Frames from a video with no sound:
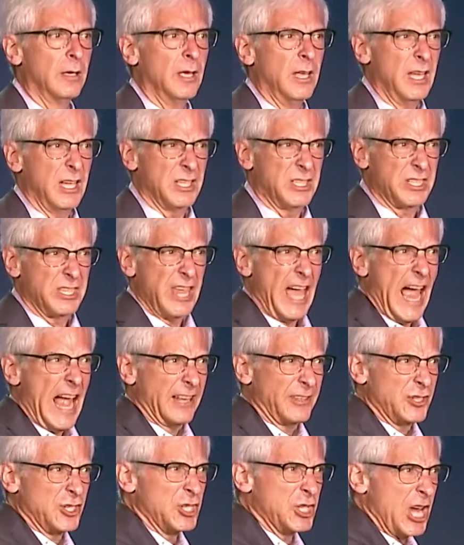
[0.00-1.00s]
It's
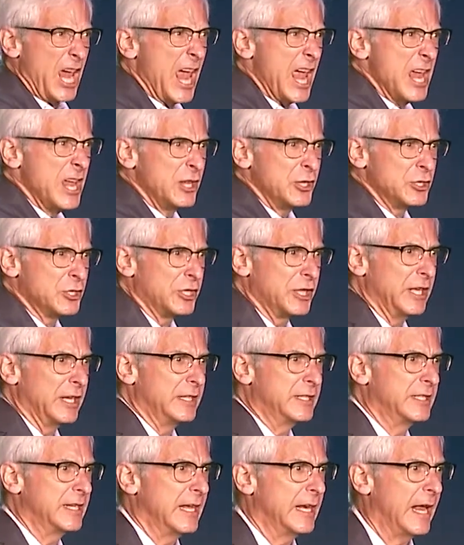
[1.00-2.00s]
that change
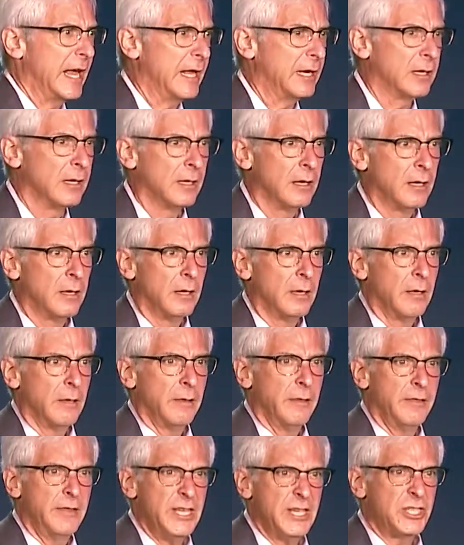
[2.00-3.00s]
that did it.
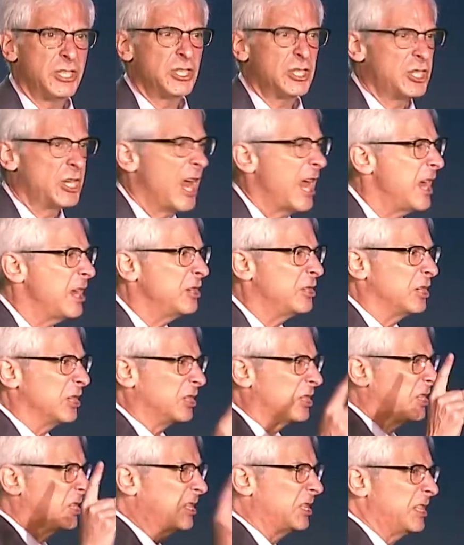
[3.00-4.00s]
This change is
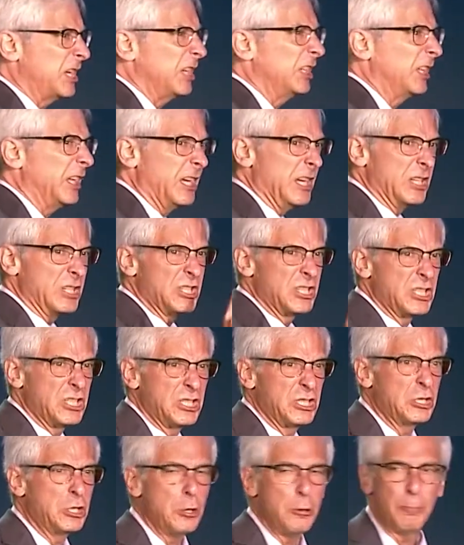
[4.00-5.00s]
silly,
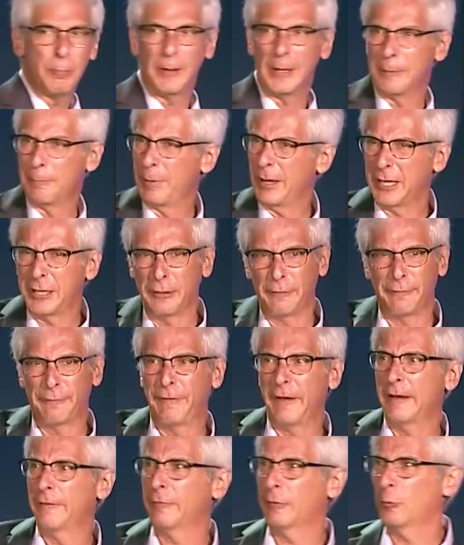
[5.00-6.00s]
stupid, pick your
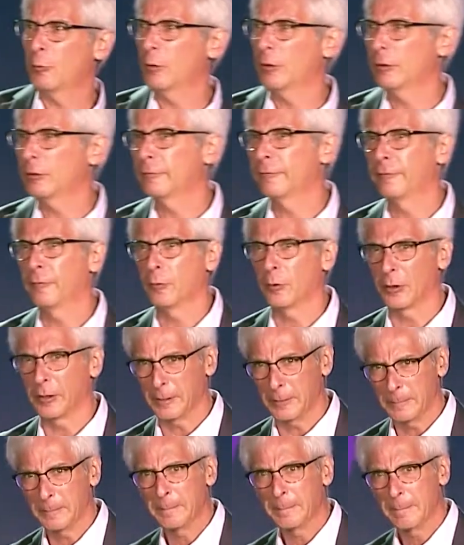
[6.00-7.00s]
favorite word for it.